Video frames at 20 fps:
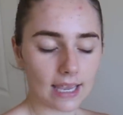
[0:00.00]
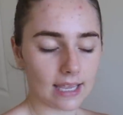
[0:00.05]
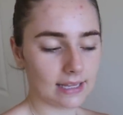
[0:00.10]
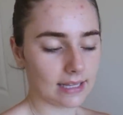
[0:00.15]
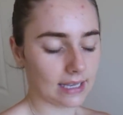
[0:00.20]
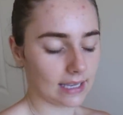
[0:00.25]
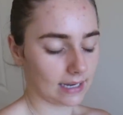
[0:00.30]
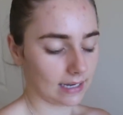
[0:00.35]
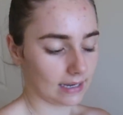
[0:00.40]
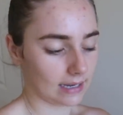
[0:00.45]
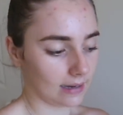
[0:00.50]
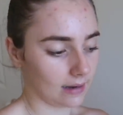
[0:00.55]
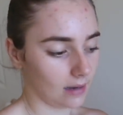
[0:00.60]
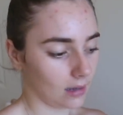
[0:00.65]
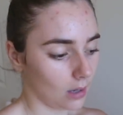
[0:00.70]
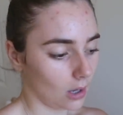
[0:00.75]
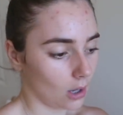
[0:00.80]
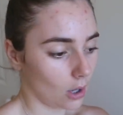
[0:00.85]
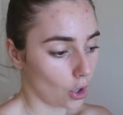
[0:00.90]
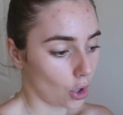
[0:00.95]
and then
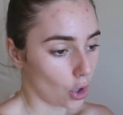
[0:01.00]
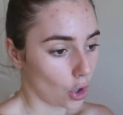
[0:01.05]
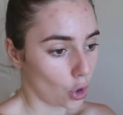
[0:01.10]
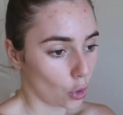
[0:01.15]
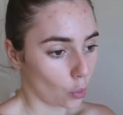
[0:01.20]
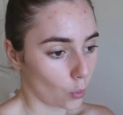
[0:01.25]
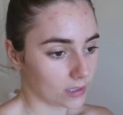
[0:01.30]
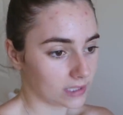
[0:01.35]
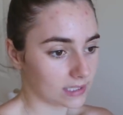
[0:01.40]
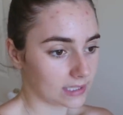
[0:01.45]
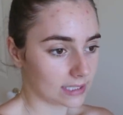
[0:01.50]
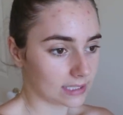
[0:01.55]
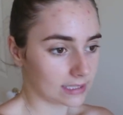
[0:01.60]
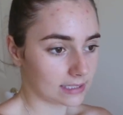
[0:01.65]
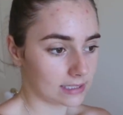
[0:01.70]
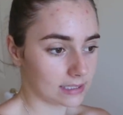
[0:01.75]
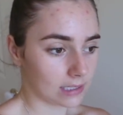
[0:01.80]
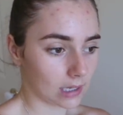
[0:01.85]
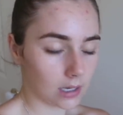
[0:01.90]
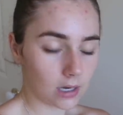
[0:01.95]
once
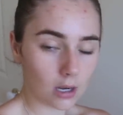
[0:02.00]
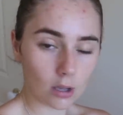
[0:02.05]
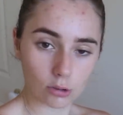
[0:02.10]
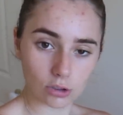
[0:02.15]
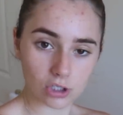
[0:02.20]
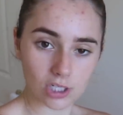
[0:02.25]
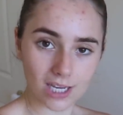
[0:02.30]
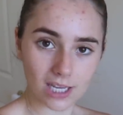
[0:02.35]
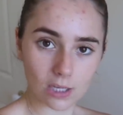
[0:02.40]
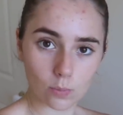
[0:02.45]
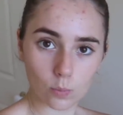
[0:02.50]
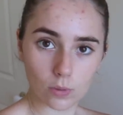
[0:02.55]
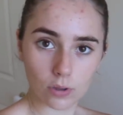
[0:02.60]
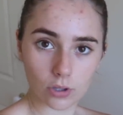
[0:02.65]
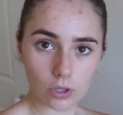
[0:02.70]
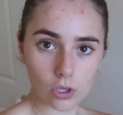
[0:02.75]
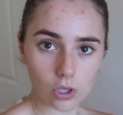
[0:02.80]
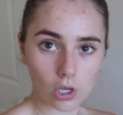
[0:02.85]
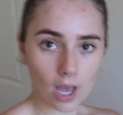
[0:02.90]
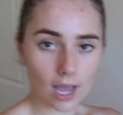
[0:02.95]
that's done, I'll check in
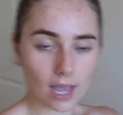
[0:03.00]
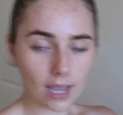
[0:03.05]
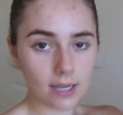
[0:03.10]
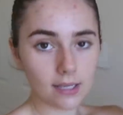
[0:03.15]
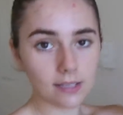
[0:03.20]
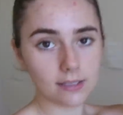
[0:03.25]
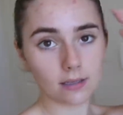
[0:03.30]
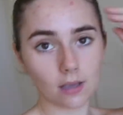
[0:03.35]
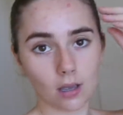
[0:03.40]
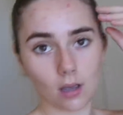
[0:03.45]
with you guys.